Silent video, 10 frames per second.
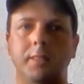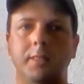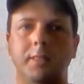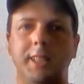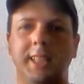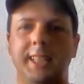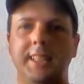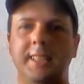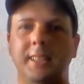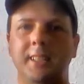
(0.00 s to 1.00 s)

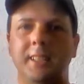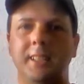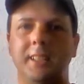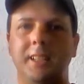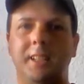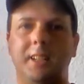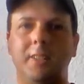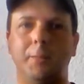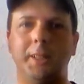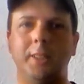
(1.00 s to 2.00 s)
Today, I'm
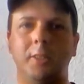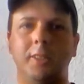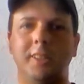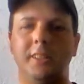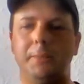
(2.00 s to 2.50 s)
going to be talking